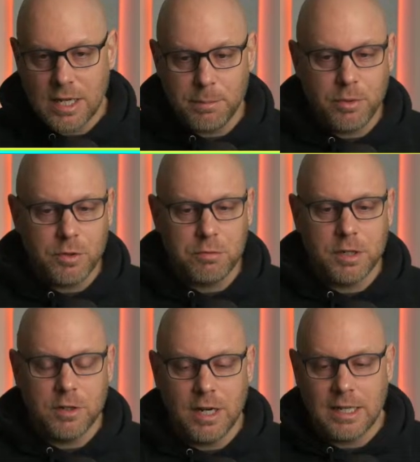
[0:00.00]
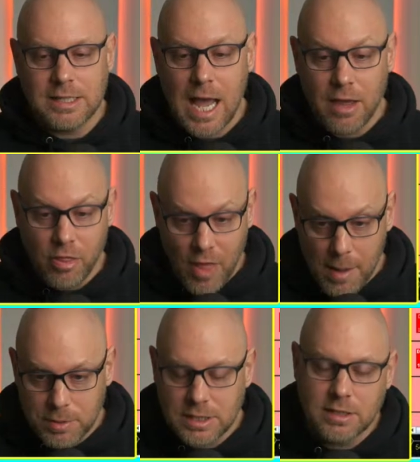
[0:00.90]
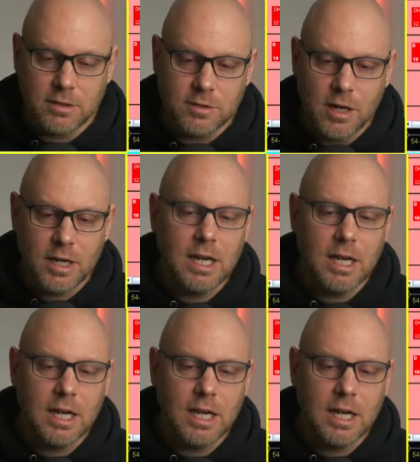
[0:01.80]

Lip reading: to pull the trigger and attack that particular target,